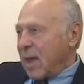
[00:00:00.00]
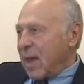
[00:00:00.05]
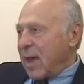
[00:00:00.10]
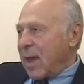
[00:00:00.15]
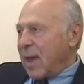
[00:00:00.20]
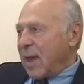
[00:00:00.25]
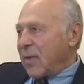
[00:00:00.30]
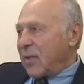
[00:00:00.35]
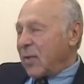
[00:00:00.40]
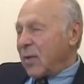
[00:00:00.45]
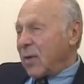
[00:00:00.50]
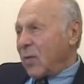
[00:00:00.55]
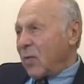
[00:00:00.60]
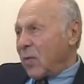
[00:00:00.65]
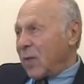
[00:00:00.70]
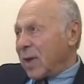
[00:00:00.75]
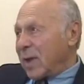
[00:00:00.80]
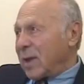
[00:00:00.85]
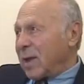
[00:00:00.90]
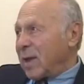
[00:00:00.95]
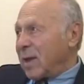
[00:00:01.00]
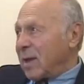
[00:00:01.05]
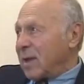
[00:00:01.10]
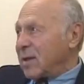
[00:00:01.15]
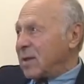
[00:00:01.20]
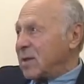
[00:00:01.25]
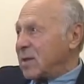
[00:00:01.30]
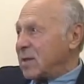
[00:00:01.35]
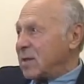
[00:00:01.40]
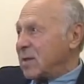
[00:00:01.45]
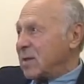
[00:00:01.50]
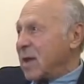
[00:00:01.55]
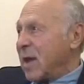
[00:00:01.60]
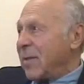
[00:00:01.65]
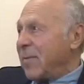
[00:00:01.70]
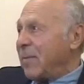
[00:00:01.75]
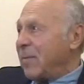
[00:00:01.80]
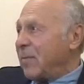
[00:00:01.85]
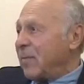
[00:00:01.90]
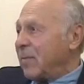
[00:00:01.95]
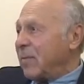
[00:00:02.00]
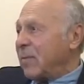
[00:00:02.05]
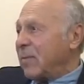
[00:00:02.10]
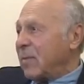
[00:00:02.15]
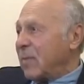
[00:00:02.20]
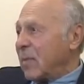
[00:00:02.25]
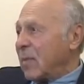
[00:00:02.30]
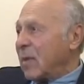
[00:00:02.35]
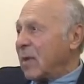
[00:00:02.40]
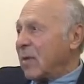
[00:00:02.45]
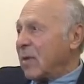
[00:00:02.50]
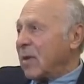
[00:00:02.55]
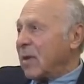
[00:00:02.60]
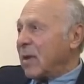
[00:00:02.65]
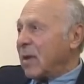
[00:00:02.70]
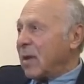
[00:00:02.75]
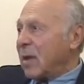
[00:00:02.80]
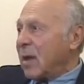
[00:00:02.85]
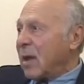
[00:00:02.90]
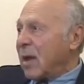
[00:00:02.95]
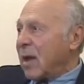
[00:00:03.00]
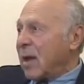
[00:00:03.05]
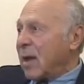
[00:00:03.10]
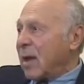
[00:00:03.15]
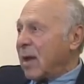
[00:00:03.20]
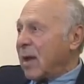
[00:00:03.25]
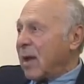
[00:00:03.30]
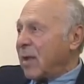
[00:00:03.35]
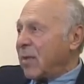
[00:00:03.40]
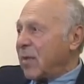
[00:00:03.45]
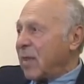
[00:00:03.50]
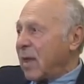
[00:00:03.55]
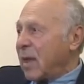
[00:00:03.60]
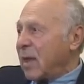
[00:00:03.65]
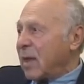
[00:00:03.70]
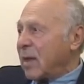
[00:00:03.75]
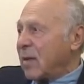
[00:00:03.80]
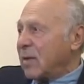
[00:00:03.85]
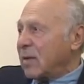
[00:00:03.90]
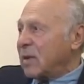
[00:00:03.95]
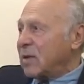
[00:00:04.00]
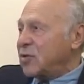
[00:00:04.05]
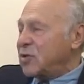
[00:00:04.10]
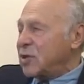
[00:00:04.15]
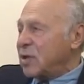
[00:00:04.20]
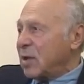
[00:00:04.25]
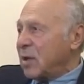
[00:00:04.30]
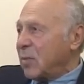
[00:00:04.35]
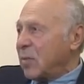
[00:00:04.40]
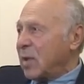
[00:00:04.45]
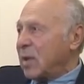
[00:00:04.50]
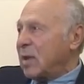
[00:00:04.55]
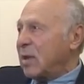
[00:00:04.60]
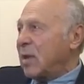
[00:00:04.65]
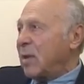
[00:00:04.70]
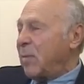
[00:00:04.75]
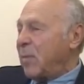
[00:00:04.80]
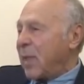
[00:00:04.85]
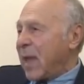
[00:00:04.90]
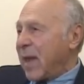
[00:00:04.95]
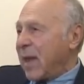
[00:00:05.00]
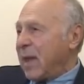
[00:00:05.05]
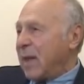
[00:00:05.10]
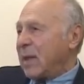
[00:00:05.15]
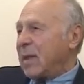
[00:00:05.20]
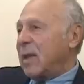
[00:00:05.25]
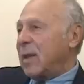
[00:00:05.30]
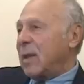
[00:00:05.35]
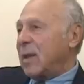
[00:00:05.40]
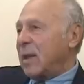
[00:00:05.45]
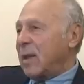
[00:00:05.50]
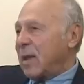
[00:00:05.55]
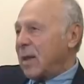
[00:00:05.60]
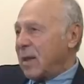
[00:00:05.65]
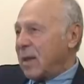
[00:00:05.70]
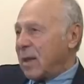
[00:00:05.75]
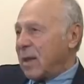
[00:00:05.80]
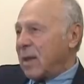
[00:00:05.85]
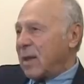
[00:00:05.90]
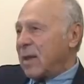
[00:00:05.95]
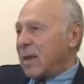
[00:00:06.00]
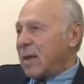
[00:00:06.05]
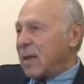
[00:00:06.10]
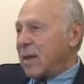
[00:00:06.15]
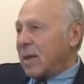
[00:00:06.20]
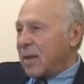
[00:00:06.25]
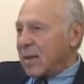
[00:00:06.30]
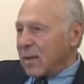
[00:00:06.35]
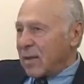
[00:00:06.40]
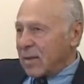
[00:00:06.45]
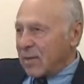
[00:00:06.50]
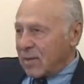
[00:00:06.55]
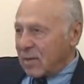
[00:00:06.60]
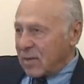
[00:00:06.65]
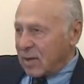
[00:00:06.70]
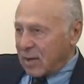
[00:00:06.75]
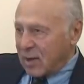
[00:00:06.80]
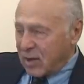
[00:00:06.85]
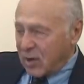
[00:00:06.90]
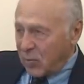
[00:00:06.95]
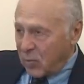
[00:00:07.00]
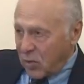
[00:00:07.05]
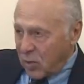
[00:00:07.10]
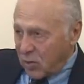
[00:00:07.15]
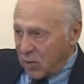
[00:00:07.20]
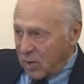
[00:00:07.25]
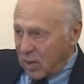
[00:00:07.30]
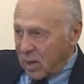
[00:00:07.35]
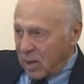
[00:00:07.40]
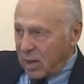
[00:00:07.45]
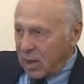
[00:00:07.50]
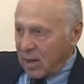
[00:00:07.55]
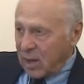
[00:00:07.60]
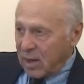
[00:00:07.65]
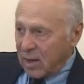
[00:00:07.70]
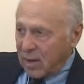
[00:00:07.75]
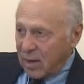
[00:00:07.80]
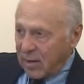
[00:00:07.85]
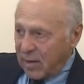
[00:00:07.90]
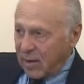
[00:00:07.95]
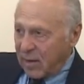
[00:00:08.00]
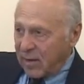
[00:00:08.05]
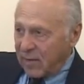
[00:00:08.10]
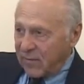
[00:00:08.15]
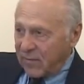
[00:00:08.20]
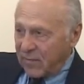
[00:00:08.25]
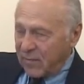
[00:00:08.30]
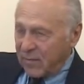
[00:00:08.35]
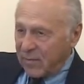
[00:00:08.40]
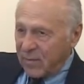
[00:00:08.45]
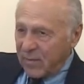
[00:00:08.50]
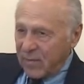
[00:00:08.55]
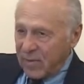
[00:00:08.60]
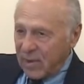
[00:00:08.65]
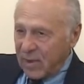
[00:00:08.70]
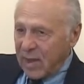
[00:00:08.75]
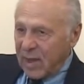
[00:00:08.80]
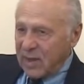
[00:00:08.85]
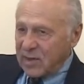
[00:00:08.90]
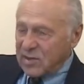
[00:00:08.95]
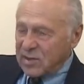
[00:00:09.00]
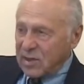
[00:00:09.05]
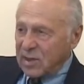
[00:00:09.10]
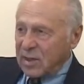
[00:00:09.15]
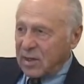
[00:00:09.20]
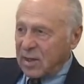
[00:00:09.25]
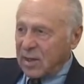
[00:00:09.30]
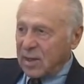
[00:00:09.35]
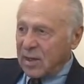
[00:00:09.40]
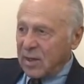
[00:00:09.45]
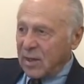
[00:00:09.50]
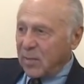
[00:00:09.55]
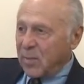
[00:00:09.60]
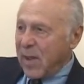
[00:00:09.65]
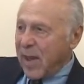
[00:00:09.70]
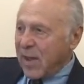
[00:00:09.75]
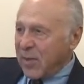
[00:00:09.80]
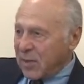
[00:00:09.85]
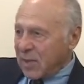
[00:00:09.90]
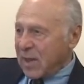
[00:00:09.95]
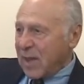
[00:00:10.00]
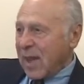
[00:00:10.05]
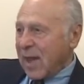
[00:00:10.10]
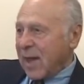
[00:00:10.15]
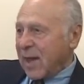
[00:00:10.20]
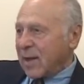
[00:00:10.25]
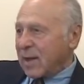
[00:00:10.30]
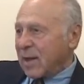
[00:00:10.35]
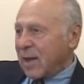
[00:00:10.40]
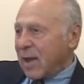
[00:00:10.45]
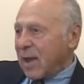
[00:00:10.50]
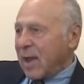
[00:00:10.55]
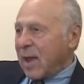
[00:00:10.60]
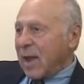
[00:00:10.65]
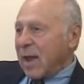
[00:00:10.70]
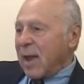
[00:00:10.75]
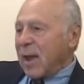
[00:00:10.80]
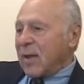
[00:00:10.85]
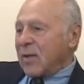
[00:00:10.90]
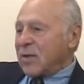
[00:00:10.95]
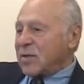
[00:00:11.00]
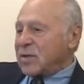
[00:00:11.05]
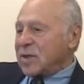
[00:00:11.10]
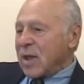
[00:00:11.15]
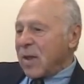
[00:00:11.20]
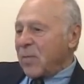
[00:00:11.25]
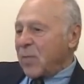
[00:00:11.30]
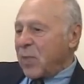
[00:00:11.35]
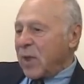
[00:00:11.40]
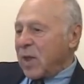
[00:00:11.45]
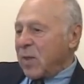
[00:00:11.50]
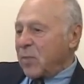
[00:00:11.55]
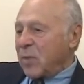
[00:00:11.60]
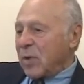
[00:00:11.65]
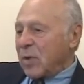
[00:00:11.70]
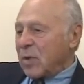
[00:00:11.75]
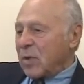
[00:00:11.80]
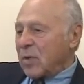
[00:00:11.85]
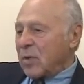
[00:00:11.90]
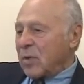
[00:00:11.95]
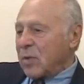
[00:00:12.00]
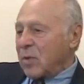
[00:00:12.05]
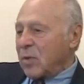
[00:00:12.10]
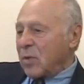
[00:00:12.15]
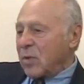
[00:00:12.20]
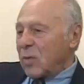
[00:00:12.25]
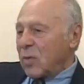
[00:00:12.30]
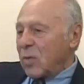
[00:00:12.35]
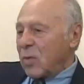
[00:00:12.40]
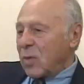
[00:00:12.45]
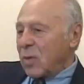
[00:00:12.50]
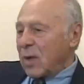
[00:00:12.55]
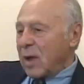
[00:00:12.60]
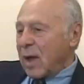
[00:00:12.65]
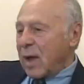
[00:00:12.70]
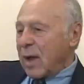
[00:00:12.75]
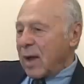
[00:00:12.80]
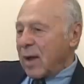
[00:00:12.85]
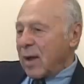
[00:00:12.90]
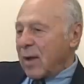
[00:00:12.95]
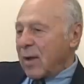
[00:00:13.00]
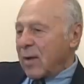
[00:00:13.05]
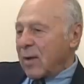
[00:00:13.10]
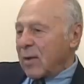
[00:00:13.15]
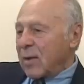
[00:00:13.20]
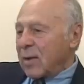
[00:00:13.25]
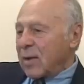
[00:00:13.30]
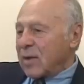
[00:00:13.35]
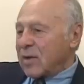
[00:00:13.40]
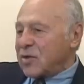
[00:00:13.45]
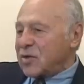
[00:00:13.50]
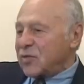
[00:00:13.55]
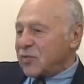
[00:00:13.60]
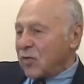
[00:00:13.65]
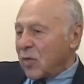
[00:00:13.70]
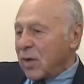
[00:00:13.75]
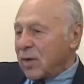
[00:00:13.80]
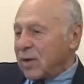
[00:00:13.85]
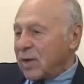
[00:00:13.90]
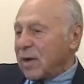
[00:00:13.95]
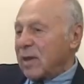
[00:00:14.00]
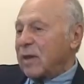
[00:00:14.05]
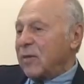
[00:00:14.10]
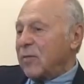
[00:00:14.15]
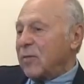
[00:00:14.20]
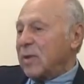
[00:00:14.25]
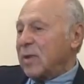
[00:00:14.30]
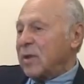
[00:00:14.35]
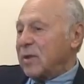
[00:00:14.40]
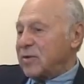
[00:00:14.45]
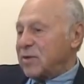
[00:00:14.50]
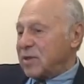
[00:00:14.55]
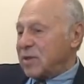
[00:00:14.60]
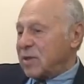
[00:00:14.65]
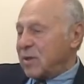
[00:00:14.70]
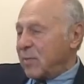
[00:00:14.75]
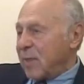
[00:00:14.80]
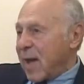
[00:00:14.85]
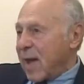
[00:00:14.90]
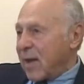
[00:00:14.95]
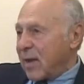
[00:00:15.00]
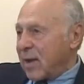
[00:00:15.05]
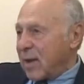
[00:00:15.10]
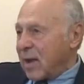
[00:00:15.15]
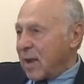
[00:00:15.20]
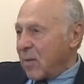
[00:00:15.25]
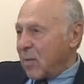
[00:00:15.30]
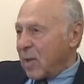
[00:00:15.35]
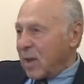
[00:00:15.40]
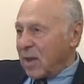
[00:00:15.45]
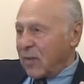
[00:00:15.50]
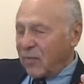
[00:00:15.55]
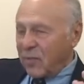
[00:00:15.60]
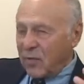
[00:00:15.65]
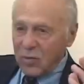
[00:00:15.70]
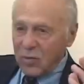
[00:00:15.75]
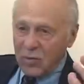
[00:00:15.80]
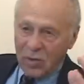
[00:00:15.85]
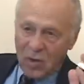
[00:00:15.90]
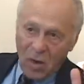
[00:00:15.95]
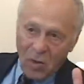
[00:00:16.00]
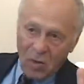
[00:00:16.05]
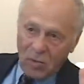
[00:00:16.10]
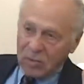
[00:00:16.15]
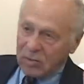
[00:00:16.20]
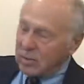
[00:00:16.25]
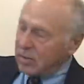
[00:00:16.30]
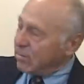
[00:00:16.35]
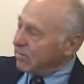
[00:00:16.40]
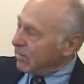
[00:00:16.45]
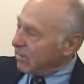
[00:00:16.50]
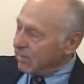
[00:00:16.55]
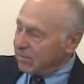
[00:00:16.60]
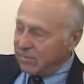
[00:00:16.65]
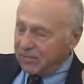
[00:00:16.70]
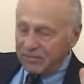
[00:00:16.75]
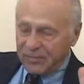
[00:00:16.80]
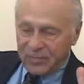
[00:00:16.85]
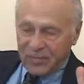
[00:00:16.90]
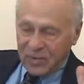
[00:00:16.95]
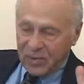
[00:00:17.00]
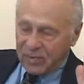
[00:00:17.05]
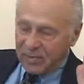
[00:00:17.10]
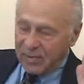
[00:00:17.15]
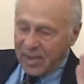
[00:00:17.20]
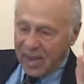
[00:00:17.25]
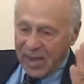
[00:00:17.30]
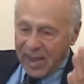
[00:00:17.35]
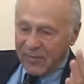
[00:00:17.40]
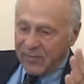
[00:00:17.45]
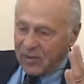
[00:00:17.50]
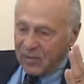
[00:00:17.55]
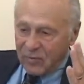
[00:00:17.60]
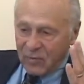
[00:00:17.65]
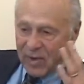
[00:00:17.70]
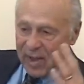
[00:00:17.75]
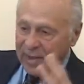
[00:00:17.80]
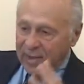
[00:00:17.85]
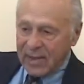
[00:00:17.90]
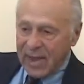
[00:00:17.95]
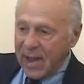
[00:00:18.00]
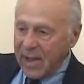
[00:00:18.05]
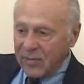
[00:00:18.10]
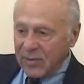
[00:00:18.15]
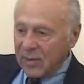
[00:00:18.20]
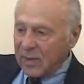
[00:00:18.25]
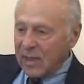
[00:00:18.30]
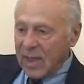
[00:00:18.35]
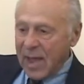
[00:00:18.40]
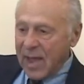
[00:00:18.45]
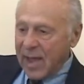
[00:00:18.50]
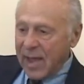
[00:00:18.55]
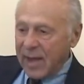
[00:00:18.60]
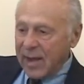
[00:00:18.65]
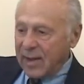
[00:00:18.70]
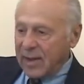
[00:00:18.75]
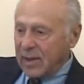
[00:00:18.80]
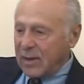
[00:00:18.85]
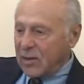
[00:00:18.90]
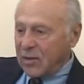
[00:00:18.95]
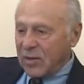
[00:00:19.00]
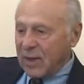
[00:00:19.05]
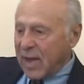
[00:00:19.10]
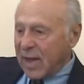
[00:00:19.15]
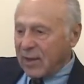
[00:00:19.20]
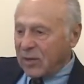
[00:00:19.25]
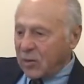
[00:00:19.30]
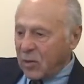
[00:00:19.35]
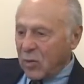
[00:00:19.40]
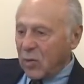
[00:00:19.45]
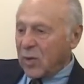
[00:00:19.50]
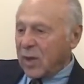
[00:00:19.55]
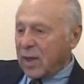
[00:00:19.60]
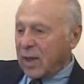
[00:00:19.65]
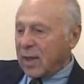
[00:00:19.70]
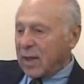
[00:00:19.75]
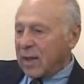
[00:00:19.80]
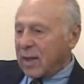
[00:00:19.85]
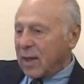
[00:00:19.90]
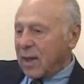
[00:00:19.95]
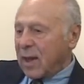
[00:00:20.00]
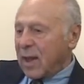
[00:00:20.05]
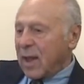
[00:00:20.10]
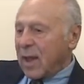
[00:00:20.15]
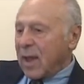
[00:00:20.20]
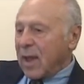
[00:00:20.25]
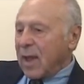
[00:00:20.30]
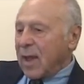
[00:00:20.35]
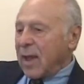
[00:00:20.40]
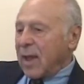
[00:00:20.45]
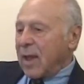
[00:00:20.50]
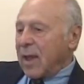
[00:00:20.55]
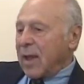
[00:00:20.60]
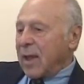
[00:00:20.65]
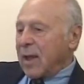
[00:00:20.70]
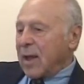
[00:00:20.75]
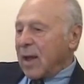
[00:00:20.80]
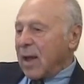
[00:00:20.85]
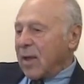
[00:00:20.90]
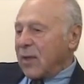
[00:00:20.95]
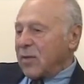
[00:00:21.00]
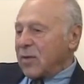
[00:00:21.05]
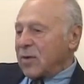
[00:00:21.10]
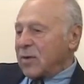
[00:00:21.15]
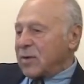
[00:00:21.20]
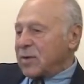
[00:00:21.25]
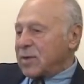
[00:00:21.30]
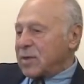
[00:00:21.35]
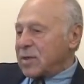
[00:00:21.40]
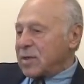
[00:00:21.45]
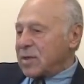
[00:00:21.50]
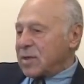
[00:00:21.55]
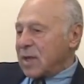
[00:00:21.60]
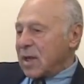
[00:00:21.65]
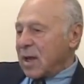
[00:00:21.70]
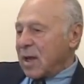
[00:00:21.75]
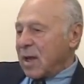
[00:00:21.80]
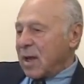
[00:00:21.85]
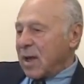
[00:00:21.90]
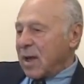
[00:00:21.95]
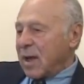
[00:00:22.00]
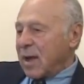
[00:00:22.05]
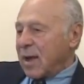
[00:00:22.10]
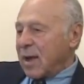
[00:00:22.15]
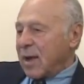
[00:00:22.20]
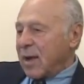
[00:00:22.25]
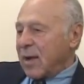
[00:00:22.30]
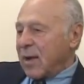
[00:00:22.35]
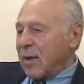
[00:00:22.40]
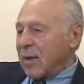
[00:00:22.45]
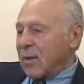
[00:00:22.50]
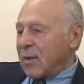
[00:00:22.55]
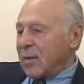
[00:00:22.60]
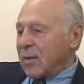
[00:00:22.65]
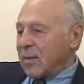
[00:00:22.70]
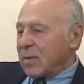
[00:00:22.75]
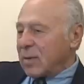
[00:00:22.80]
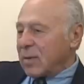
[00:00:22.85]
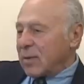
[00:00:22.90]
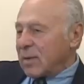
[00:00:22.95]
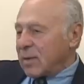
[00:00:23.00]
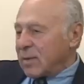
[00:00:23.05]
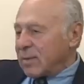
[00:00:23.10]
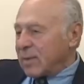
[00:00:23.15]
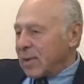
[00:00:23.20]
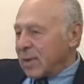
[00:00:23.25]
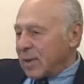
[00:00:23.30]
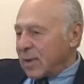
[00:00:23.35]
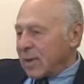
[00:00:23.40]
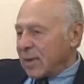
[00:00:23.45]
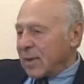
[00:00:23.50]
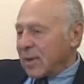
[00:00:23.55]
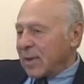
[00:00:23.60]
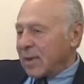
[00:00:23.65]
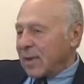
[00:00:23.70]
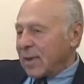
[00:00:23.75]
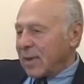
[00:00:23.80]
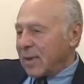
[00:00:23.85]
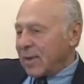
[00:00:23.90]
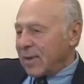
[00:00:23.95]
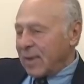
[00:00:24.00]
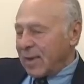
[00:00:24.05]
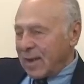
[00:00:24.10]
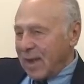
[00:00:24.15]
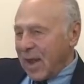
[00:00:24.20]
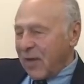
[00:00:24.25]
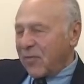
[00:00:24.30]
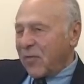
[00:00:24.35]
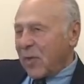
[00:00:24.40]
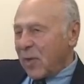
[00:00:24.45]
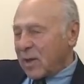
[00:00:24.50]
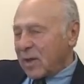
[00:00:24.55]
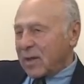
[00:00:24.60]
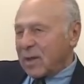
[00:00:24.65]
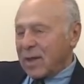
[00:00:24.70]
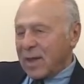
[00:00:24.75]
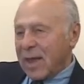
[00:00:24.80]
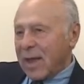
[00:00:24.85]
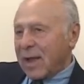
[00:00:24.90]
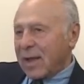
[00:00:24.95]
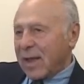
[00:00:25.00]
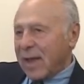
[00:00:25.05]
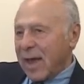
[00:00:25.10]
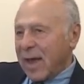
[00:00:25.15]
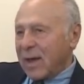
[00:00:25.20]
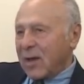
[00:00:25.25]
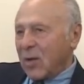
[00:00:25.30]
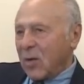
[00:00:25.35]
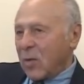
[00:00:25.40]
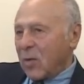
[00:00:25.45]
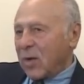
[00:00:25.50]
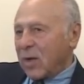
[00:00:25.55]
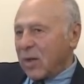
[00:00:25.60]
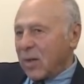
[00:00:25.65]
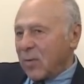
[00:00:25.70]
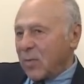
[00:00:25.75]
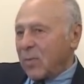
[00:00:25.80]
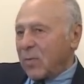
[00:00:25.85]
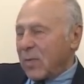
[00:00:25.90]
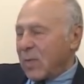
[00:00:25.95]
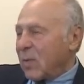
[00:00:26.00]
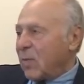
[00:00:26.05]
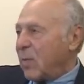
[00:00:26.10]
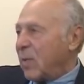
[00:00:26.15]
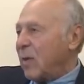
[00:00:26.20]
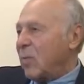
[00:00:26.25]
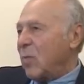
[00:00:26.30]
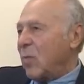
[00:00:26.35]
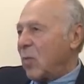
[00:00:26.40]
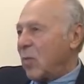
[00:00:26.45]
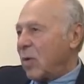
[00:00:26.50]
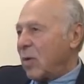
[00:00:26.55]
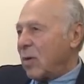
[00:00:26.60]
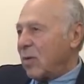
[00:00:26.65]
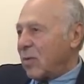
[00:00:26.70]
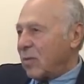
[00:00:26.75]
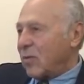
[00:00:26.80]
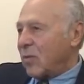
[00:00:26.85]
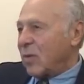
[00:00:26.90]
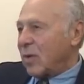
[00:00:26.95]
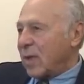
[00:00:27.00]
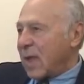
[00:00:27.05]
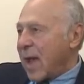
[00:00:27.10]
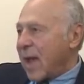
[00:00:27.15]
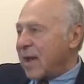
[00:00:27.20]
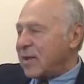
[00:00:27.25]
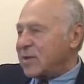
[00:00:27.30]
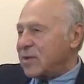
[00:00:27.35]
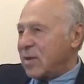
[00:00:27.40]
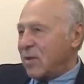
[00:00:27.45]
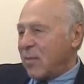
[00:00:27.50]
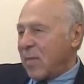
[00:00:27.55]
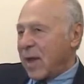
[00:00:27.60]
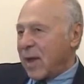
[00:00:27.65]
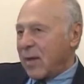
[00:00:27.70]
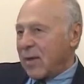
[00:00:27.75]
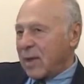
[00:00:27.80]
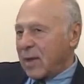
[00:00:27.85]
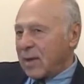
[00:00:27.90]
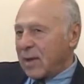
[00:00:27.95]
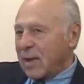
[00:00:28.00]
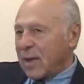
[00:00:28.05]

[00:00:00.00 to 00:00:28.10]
And there really is some, I think, legitimate debate in the community of ACT about that. There's some people who are extraordinarily religious about it. I mean, if don't have it right down the line, you're not doing it. And others are, and I fall into that category, a bit more relaxed about it.